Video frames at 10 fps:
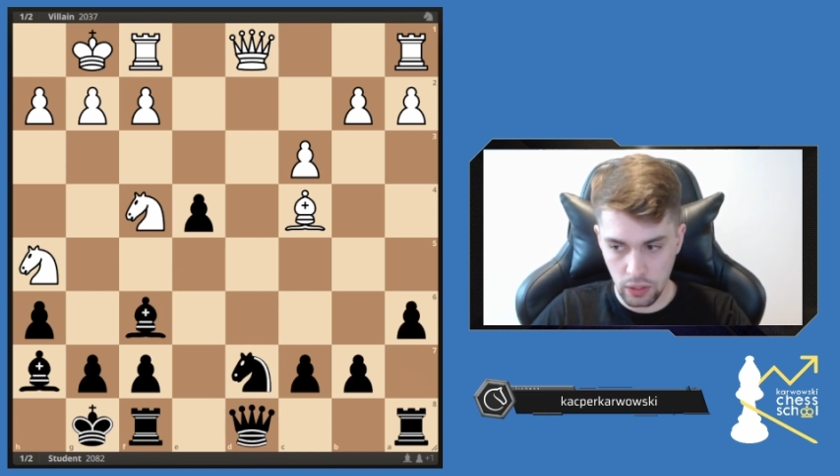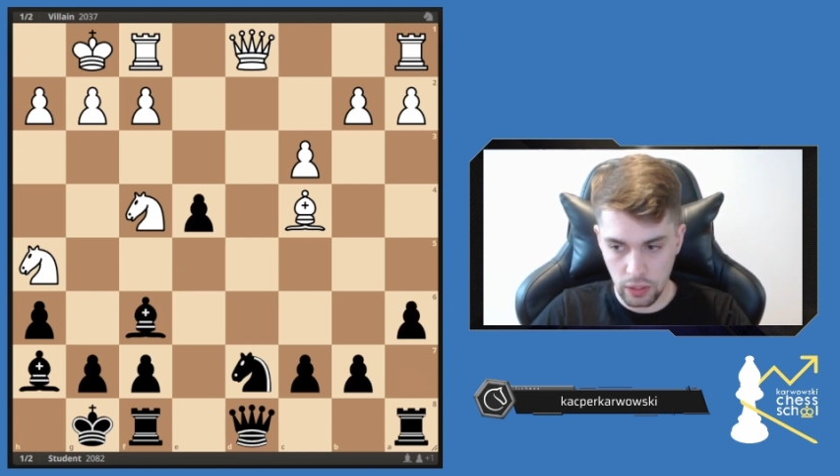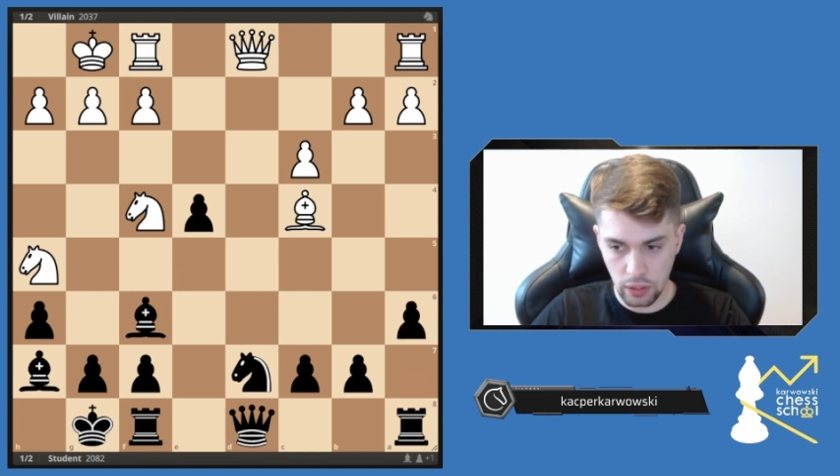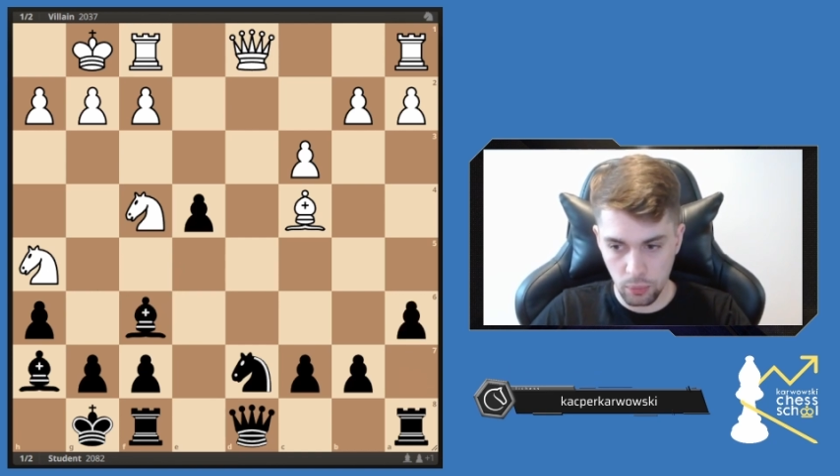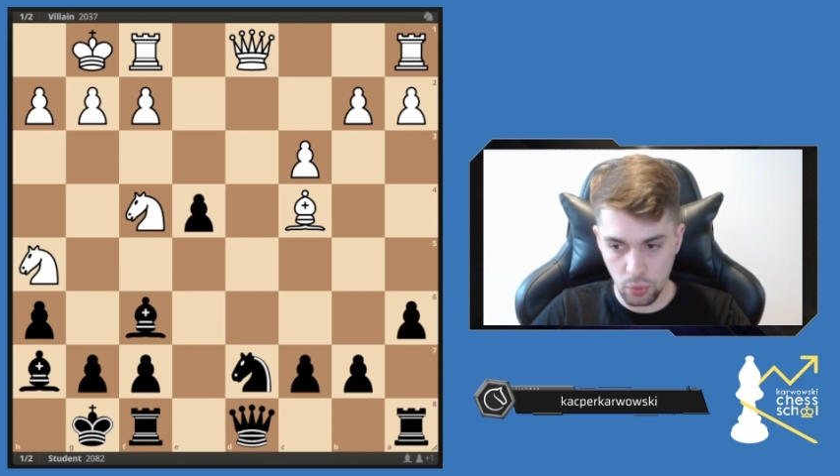
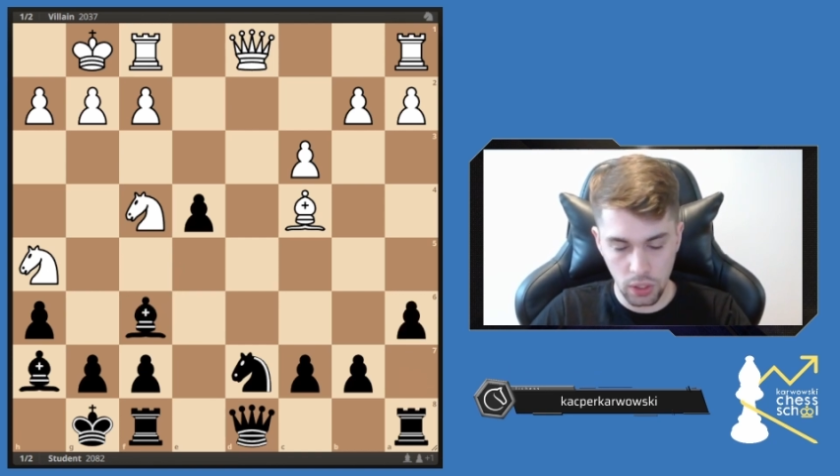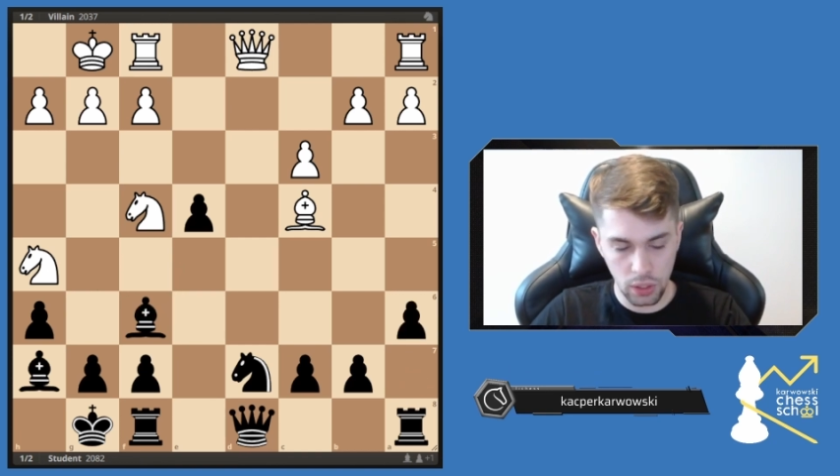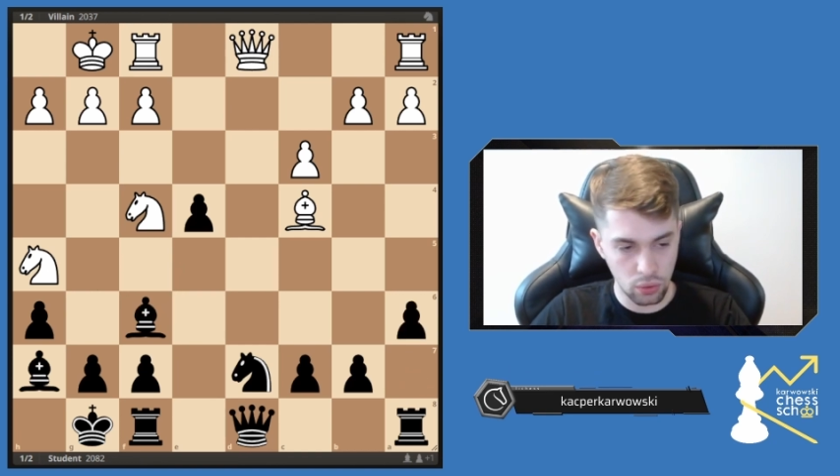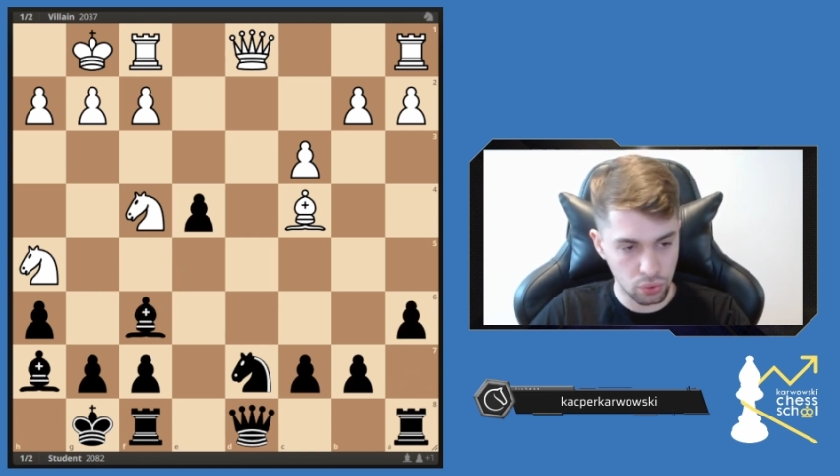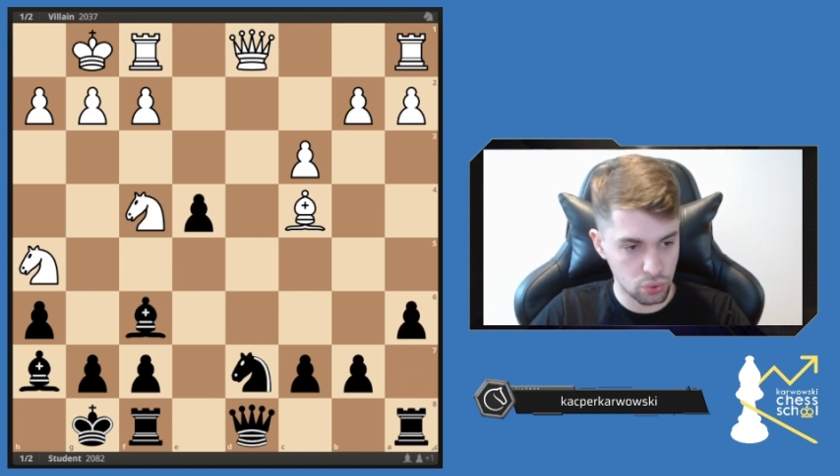and I'm really
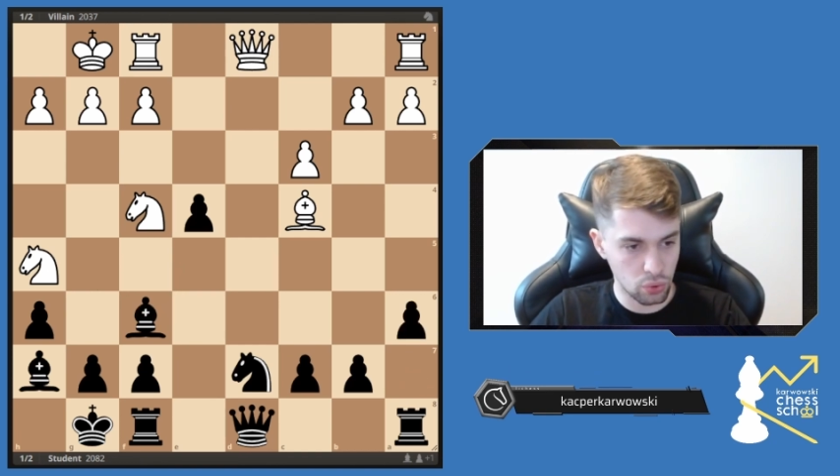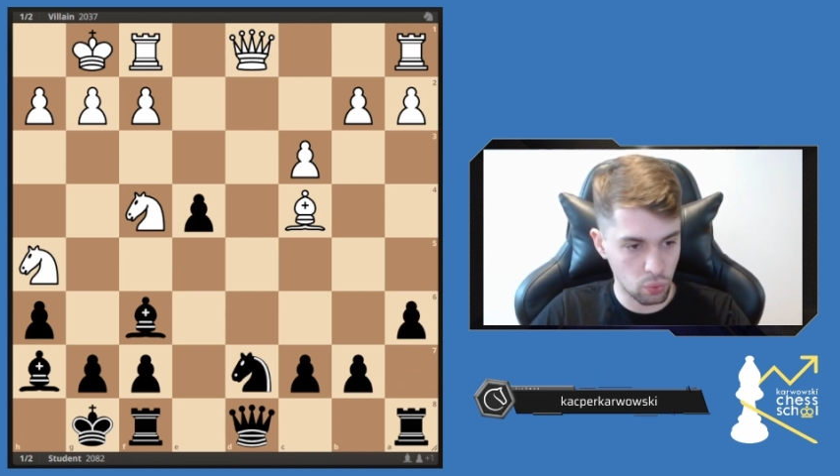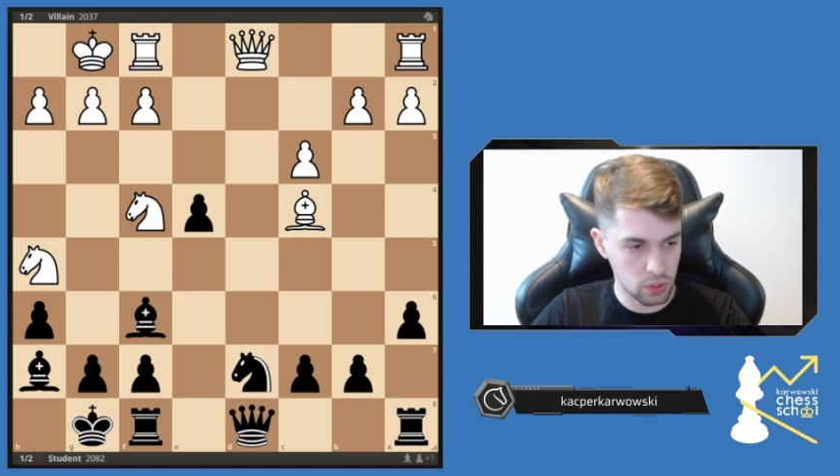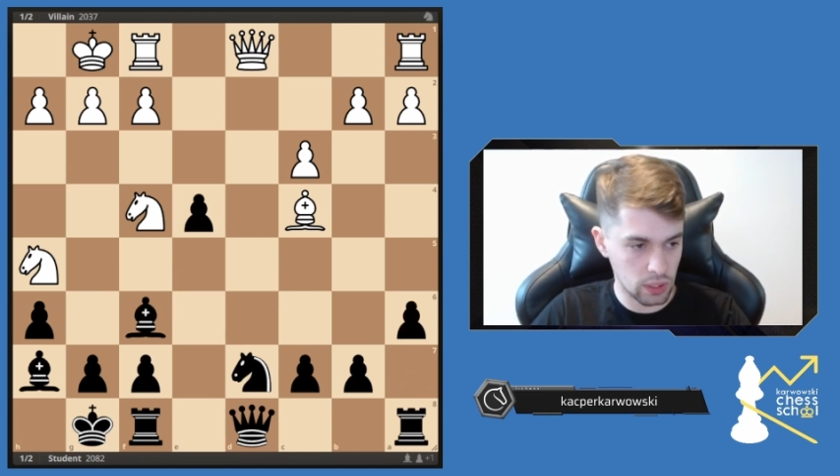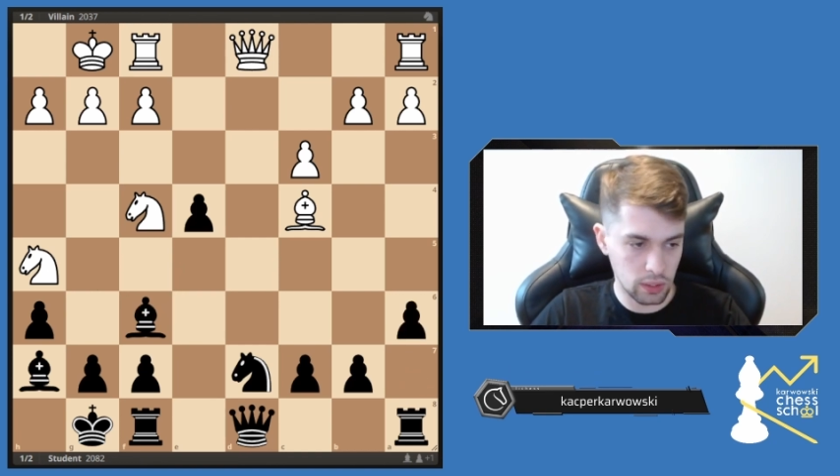not sure
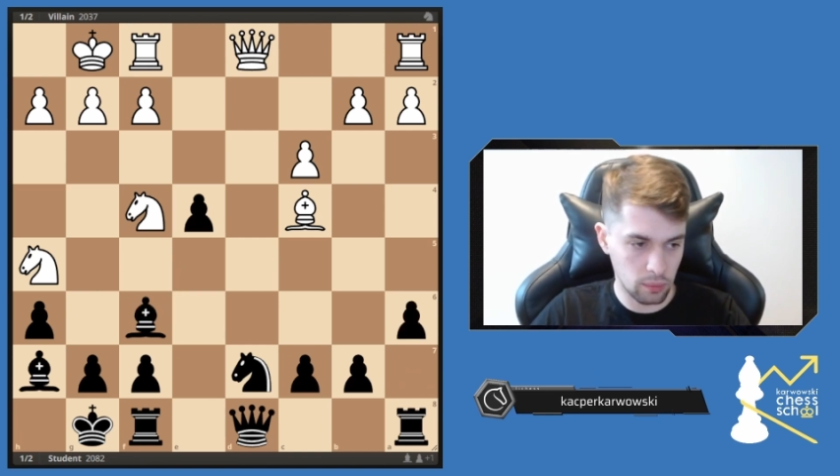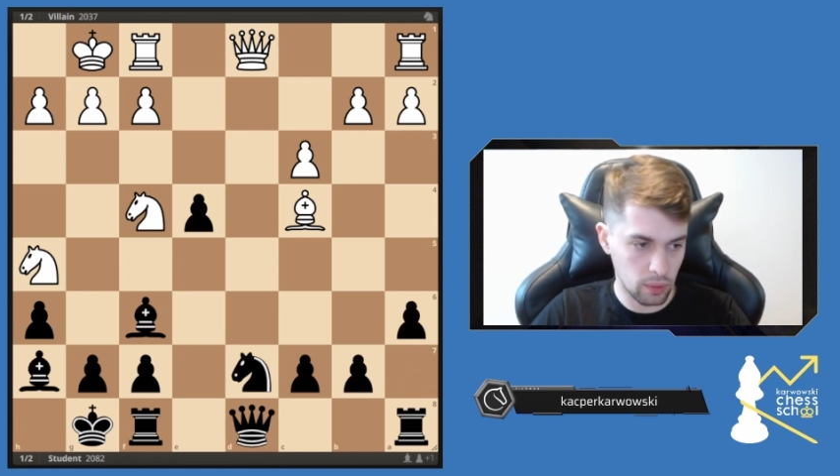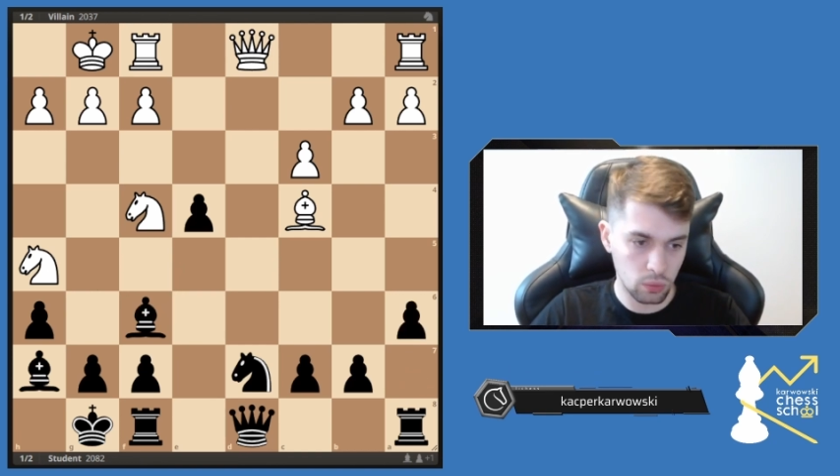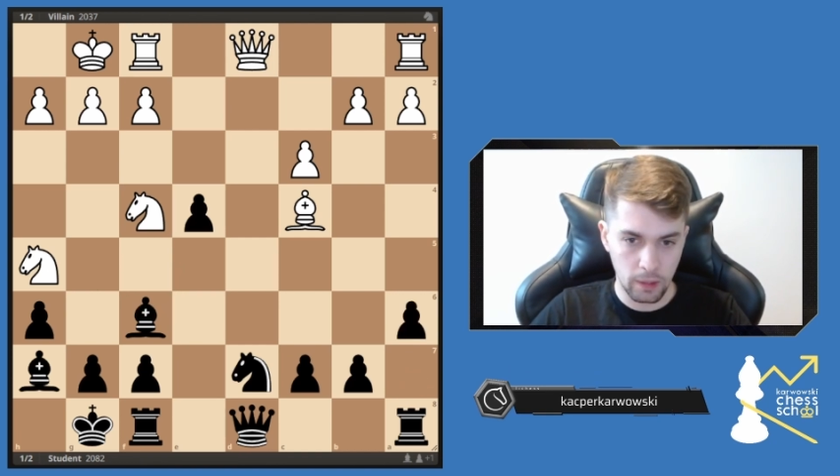what's that about.